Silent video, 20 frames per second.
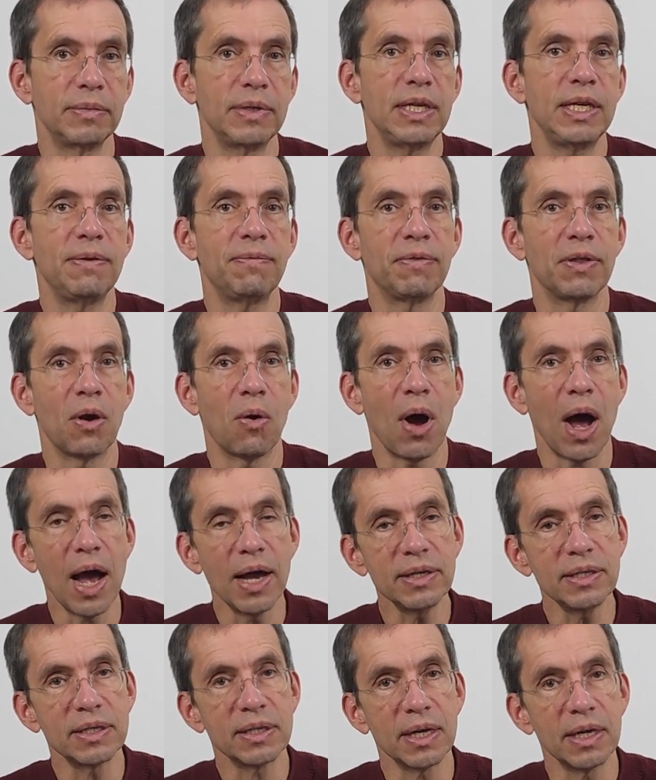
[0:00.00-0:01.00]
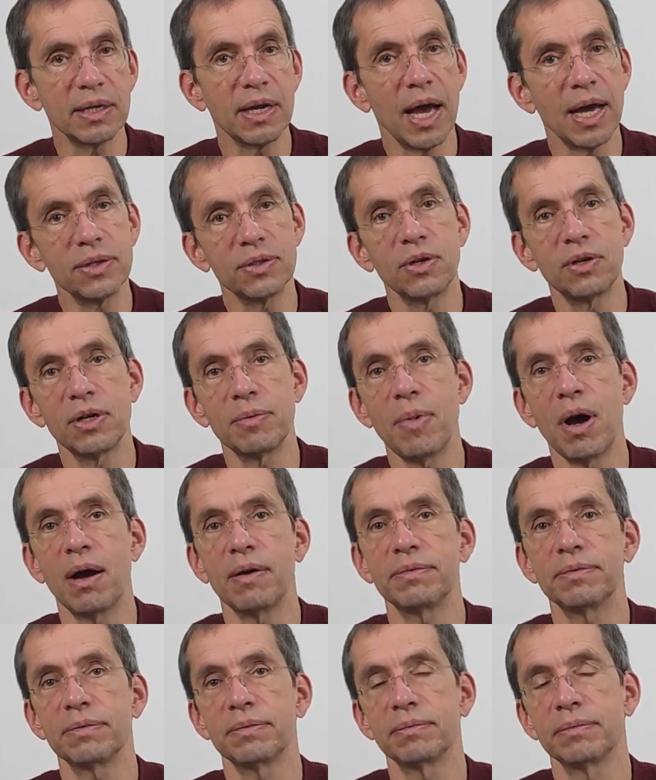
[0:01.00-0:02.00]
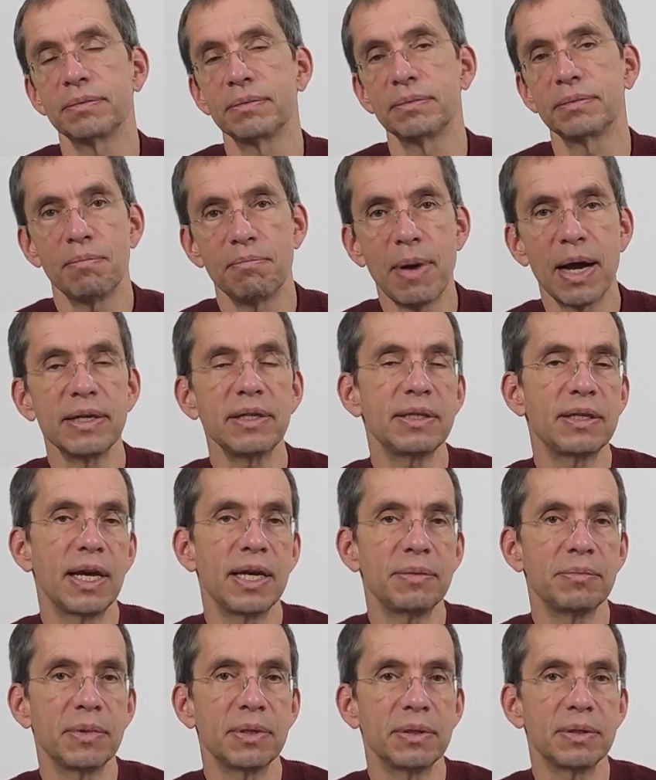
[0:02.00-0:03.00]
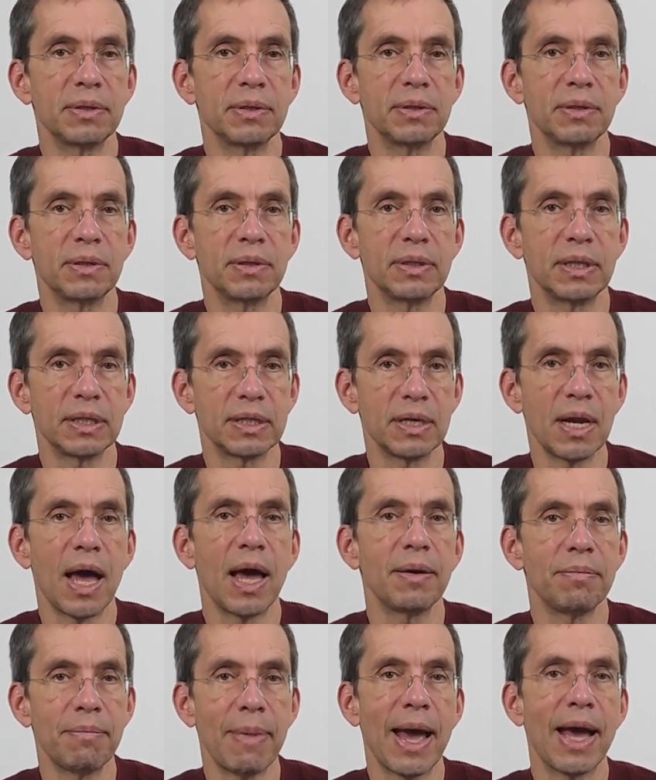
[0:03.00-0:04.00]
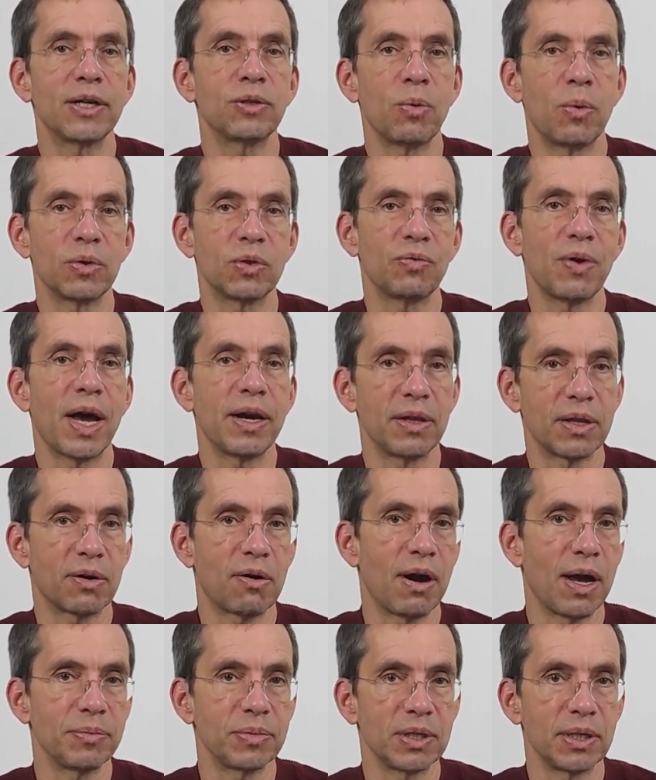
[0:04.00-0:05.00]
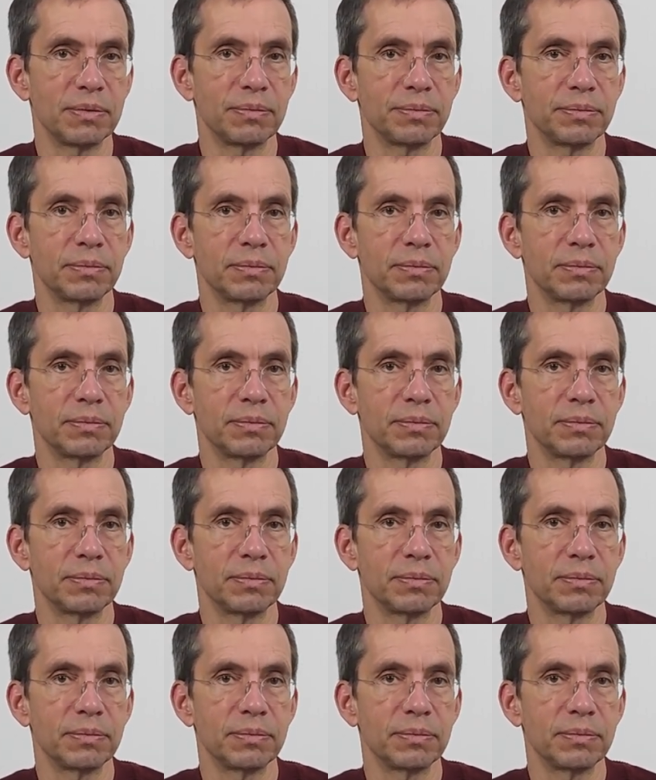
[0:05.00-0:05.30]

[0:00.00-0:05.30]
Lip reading: even though I said I'd turned them off. My statement does not match what was found at the crime scene.